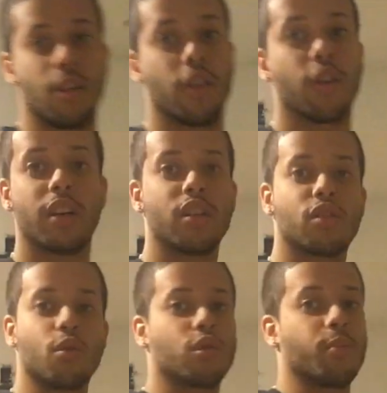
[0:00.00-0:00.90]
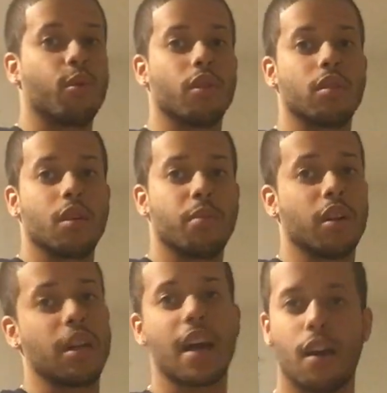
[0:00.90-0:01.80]
there is no support up
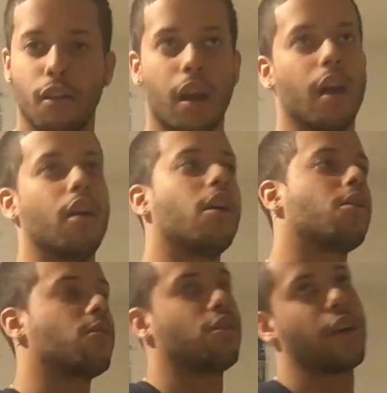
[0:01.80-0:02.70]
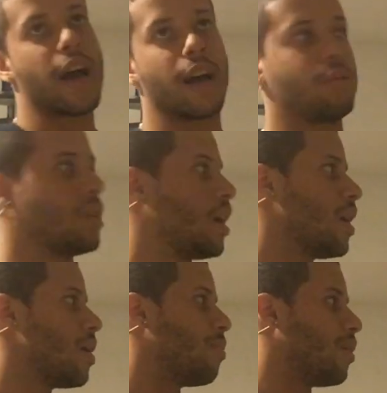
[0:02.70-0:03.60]
here. Yeah, okay, oh, your abs,
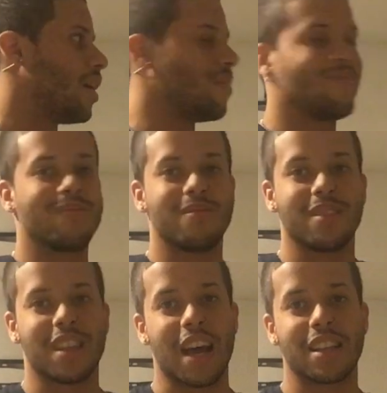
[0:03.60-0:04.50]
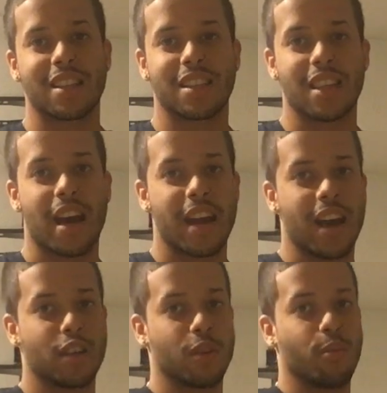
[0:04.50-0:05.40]
but that's not
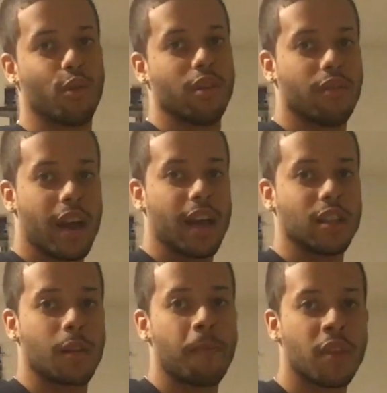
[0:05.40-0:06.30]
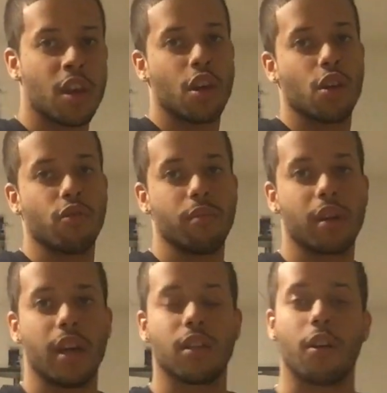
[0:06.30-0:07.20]
as supportive as your rib
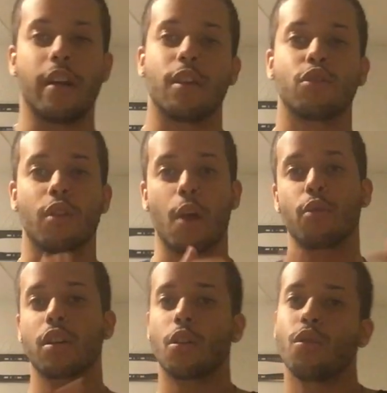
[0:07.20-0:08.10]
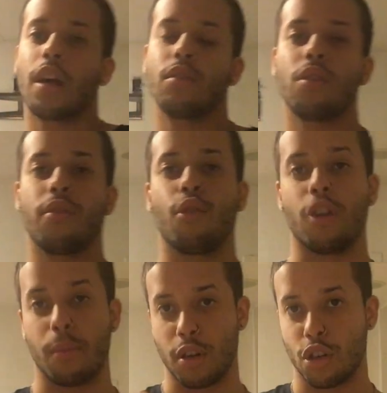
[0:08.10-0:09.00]
cage. All right, so now we're gonna go down to the floor
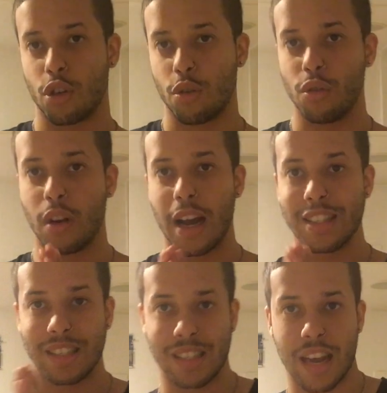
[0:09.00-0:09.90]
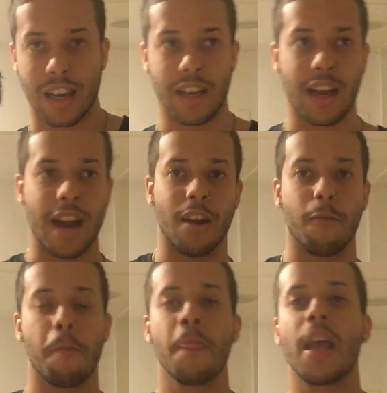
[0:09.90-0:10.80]
and I'm gonna show you guys exactly kind
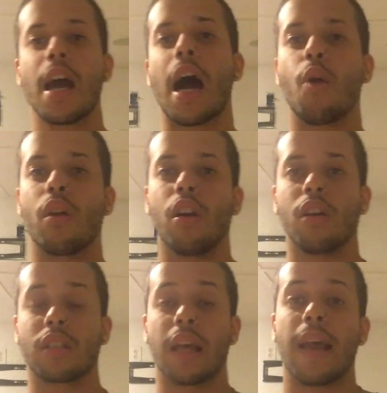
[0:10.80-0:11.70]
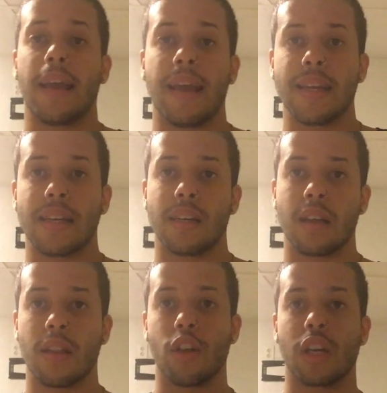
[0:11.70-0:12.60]
of how it looks and
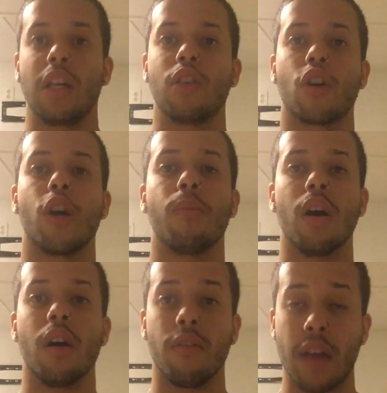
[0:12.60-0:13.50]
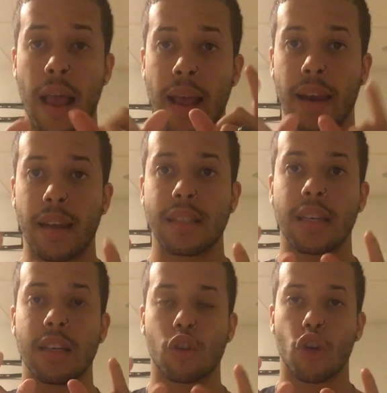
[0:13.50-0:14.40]
the key term of
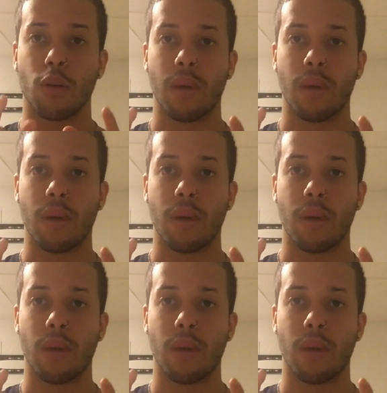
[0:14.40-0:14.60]
listening to your